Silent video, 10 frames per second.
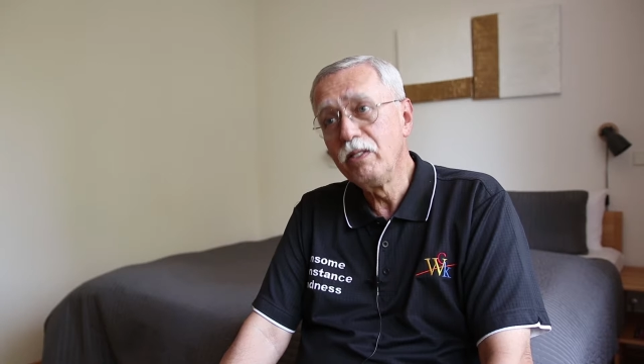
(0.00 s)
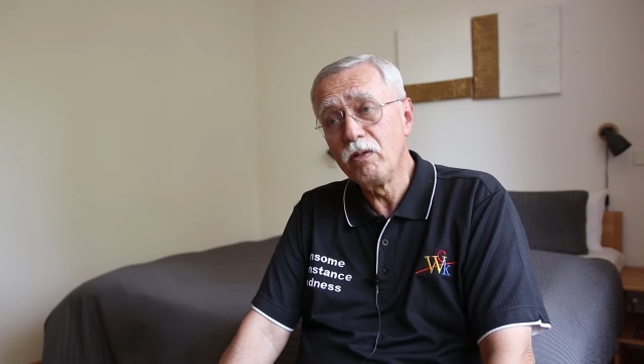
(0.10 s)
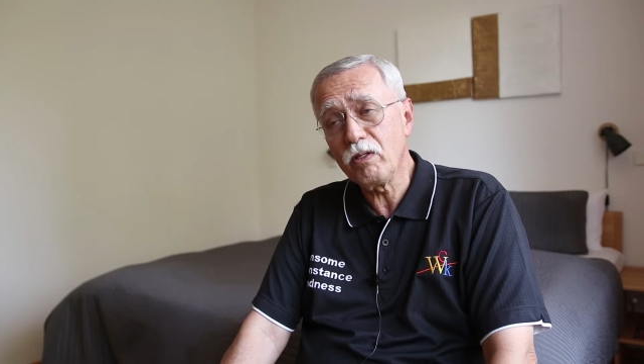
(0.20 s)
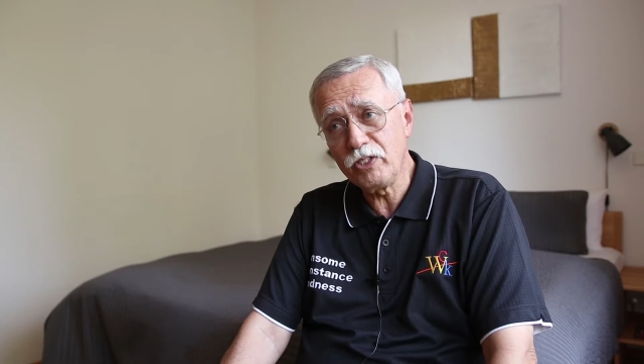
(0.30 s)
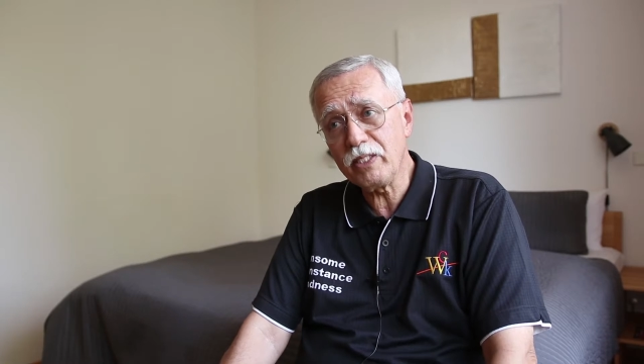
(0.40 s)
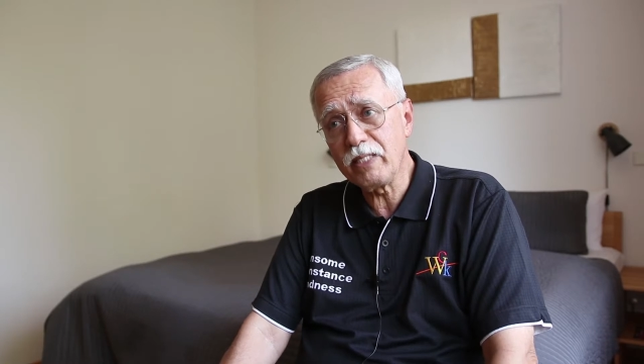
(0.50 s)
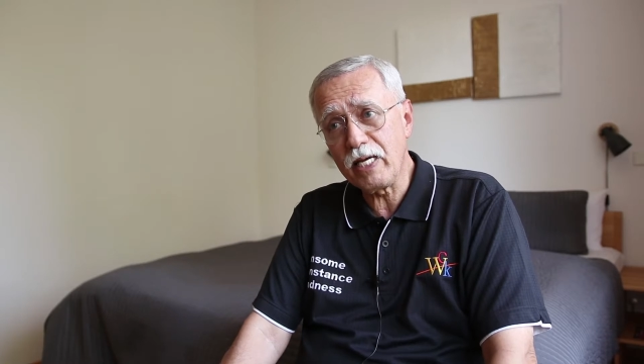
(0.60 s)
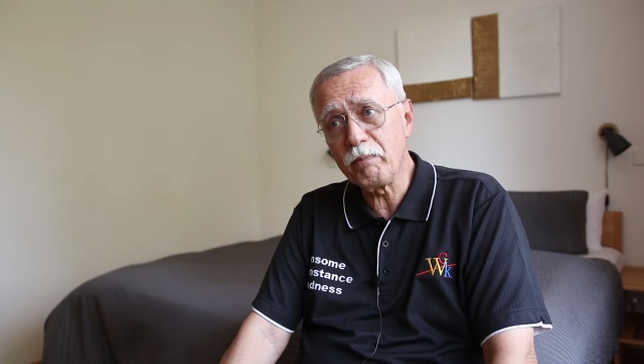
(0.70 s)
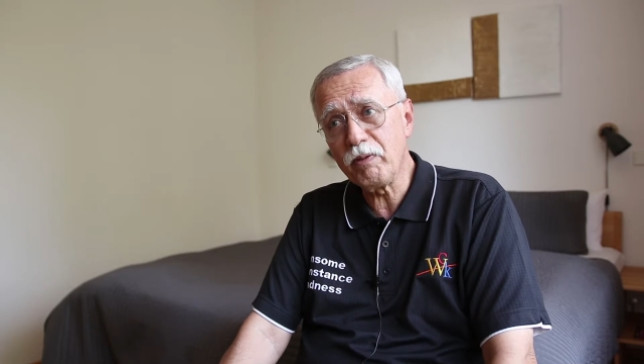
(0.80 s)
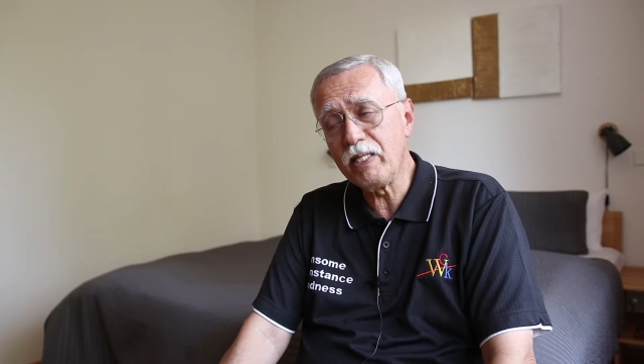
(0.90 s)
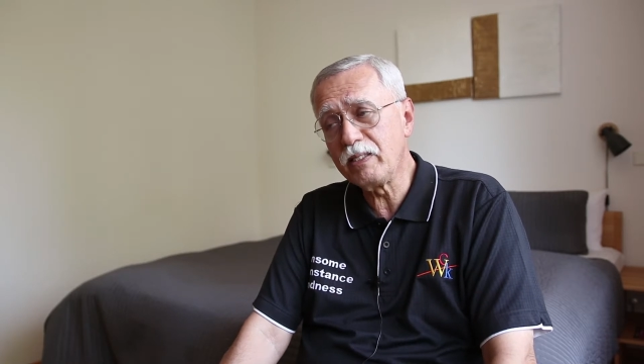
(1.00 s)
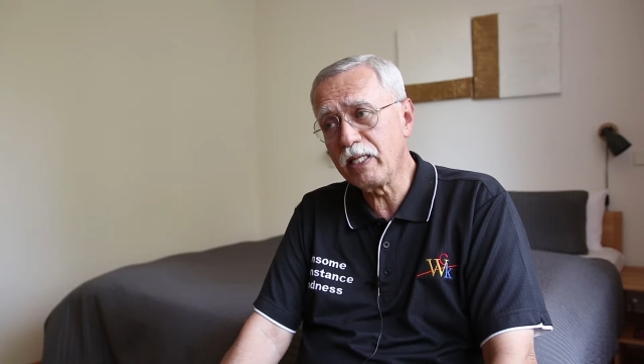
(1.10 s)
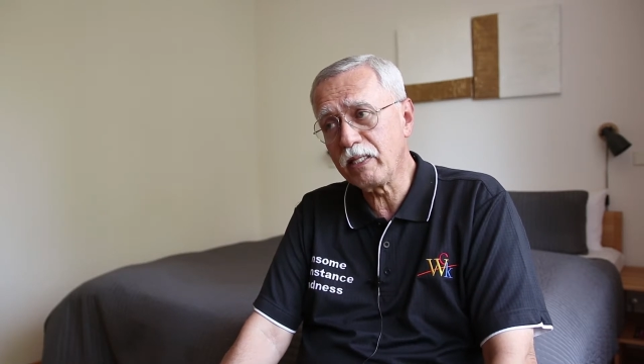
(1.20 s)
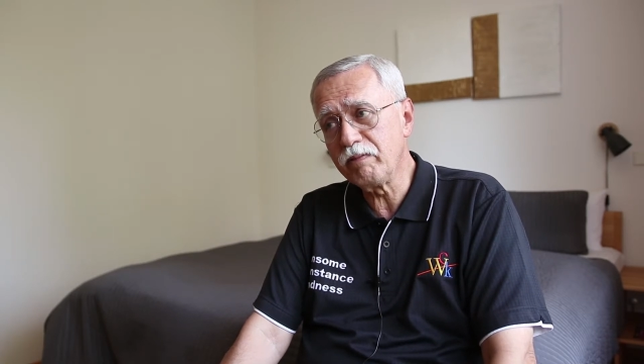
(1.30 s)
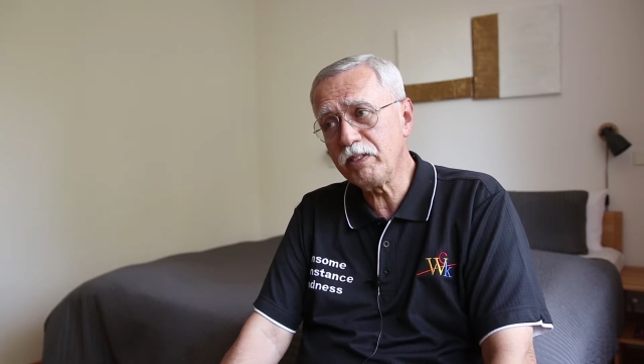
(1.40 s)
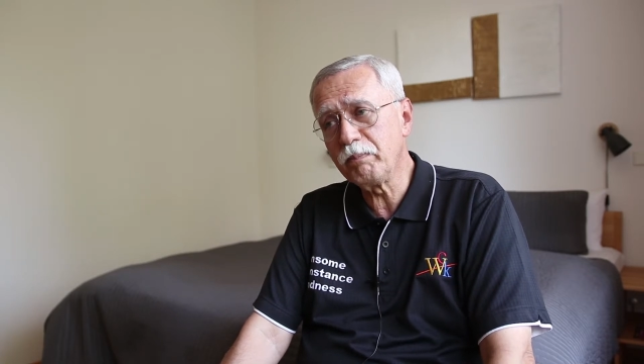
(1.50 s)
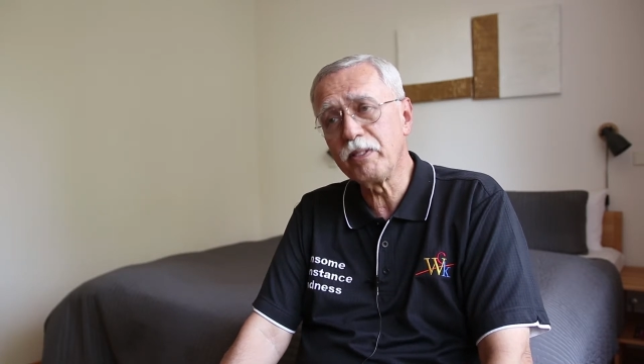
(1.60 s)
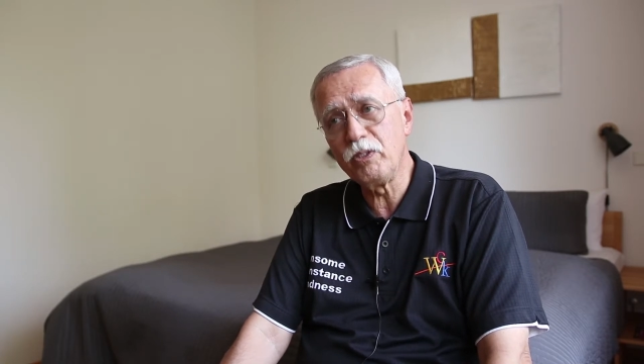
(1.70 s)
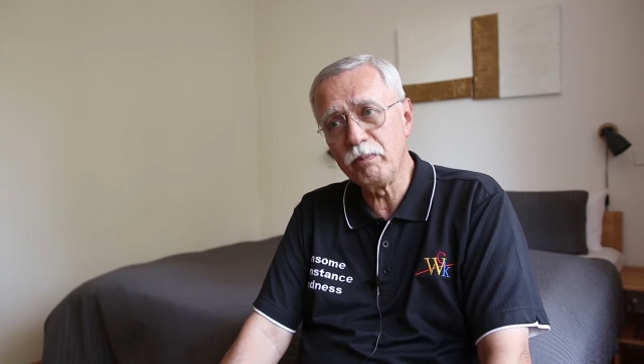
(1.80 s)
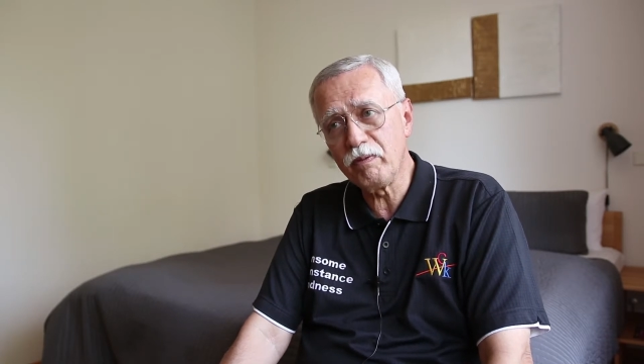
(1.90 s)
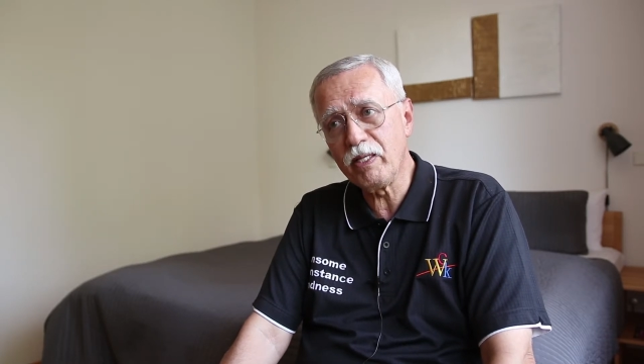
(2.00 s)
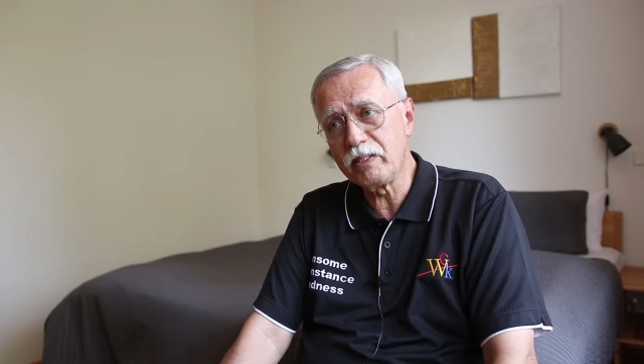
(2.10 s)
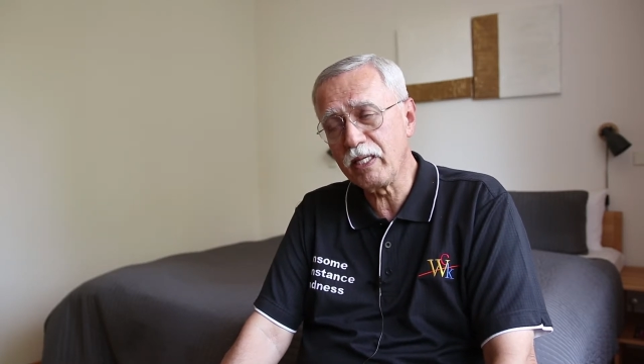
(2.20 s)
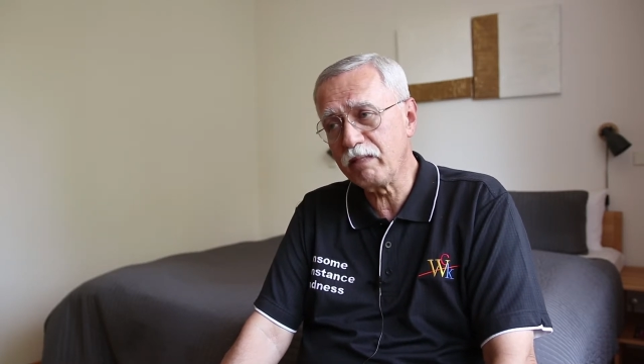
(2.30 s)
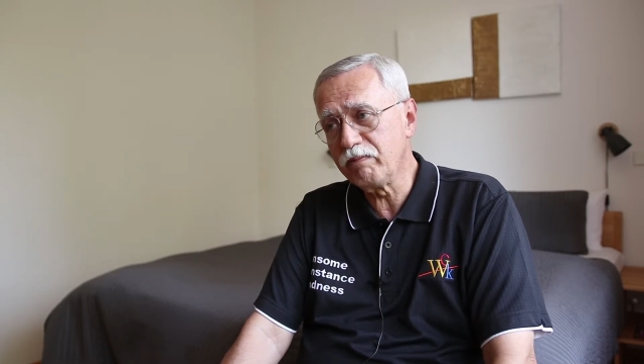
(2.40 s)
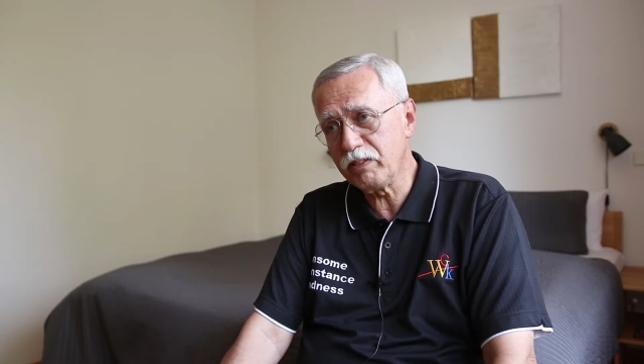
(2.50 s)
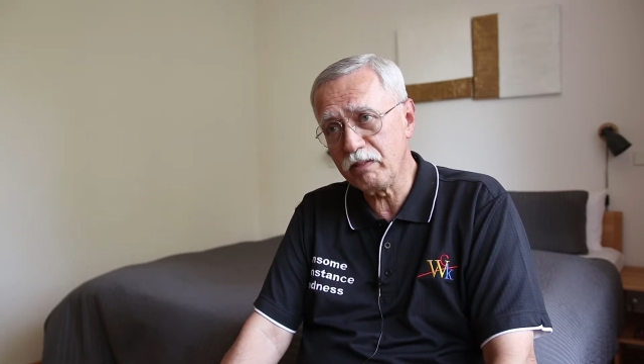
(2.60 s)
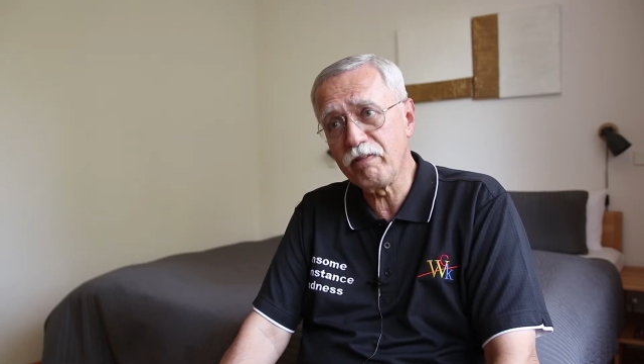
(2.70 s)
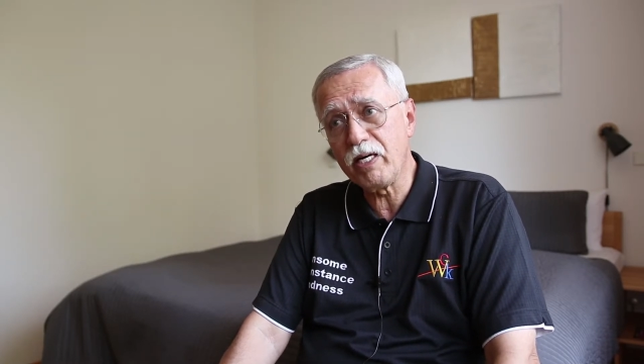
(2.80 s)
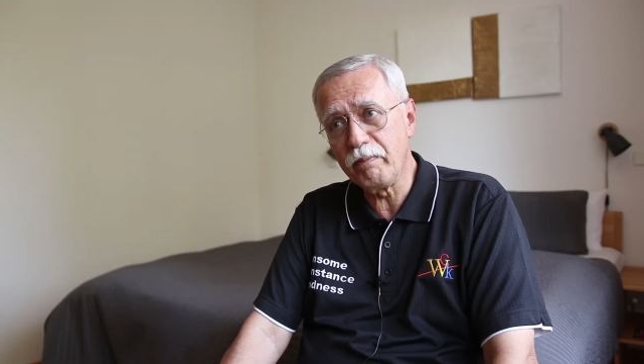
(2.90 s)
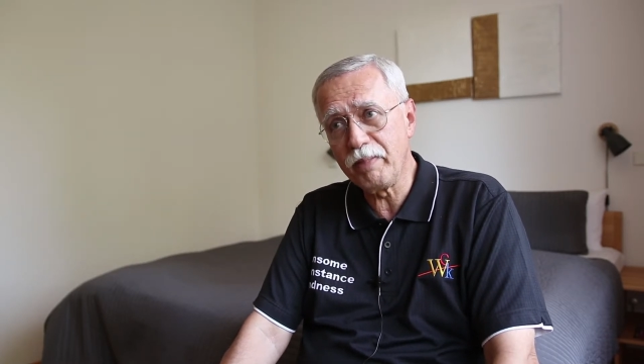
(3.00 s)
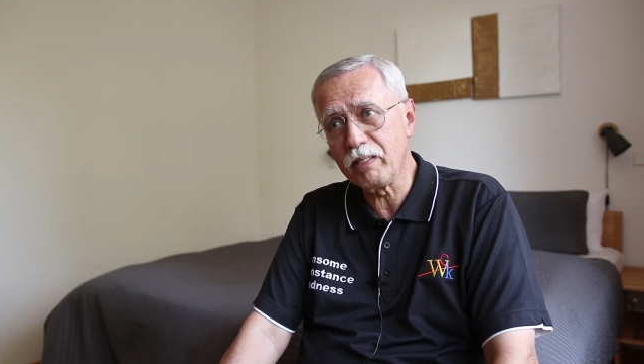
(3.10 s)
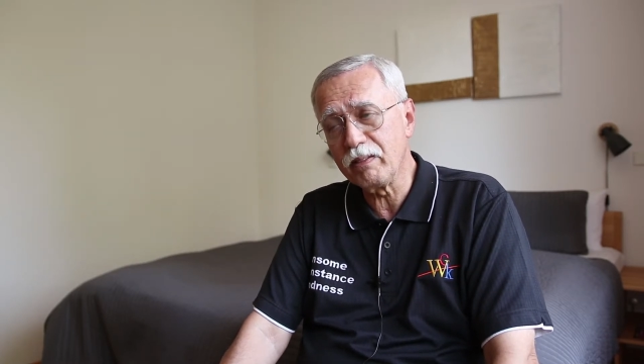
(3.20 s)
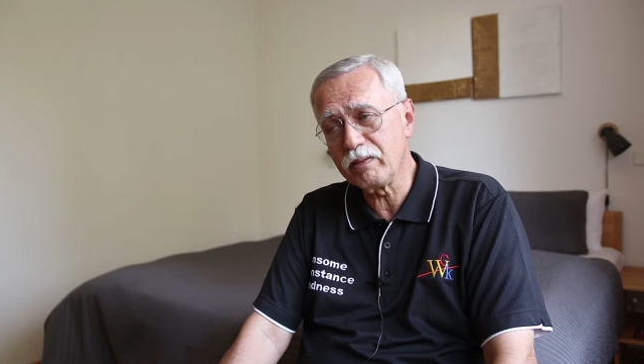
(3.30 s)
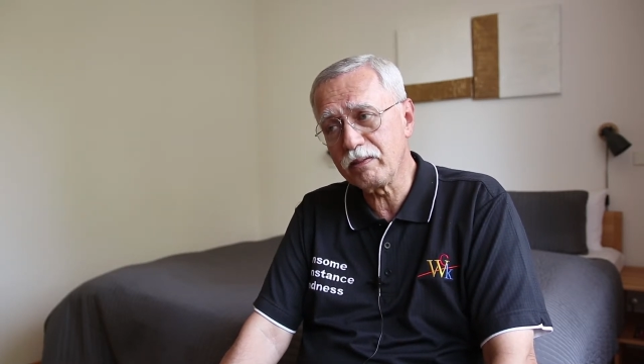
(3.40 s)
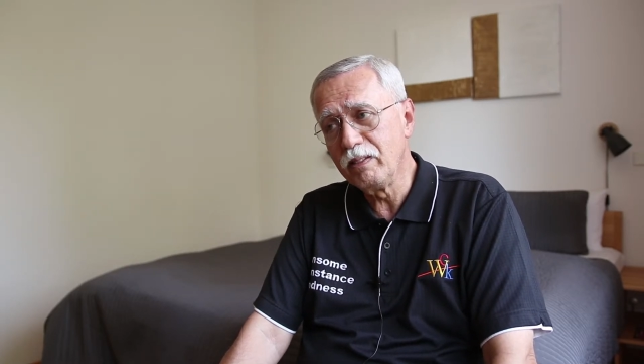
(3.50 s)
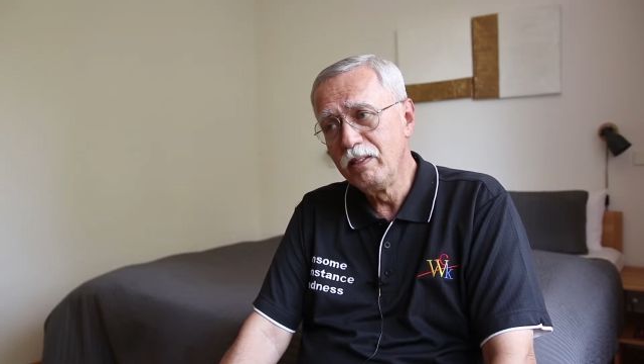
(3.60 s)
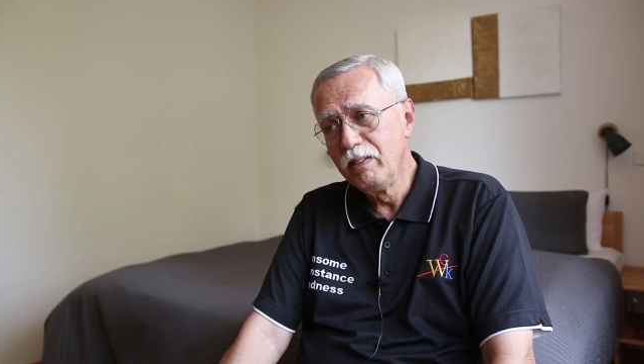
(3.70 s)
not just animal rights activists, but human rights activists, environmentalists,